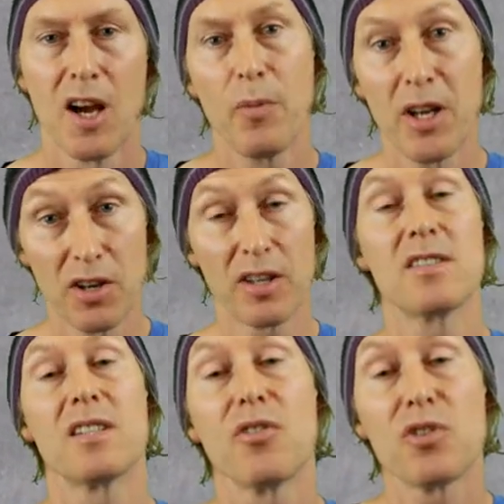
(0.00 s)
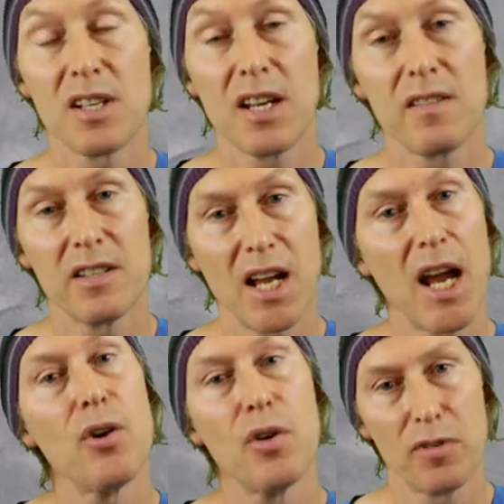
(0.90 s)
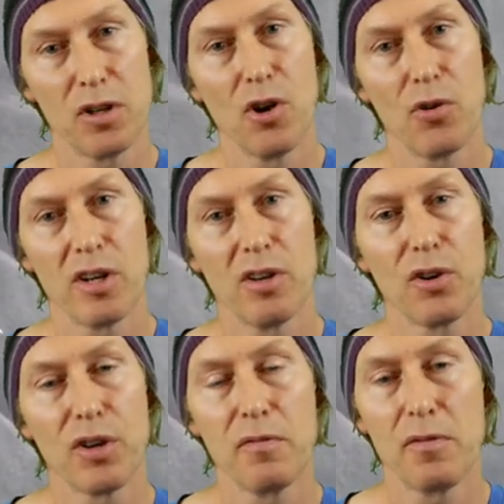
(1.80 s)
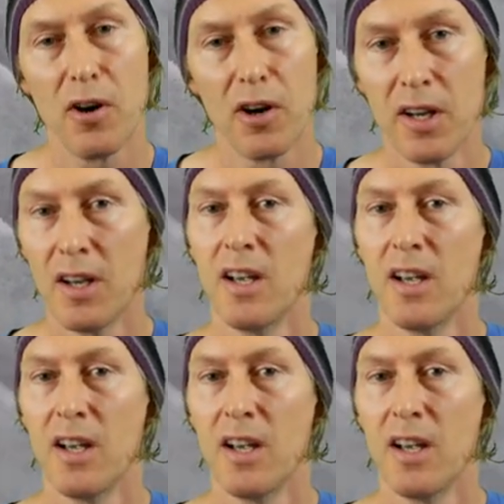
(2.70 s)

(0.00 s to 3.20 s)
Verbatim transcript: I mean you can still see the tear if you know what you're looking for,